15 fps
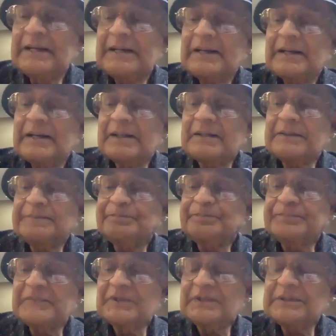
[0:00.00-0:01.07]

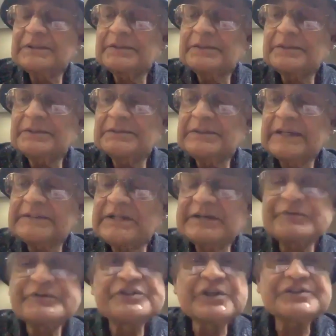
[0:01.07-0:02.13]
that
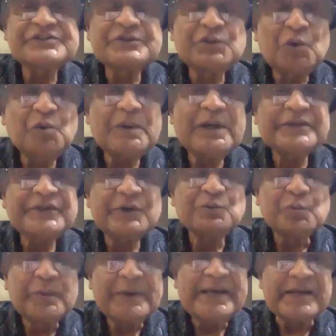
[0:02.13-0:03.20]
there is just no other
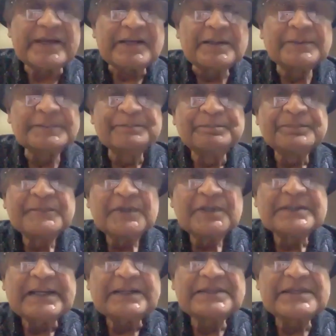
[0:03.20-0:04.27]
way,
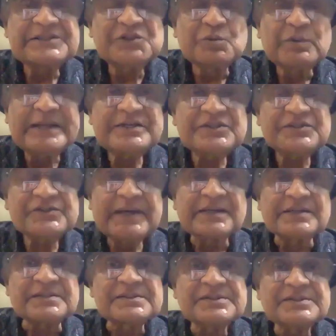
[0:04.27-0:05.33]
that this great
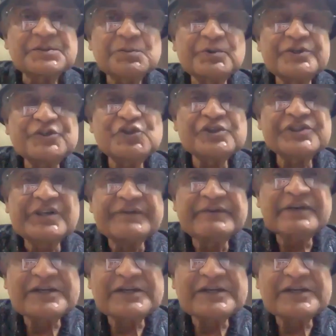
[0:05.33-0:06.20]
science, which is giving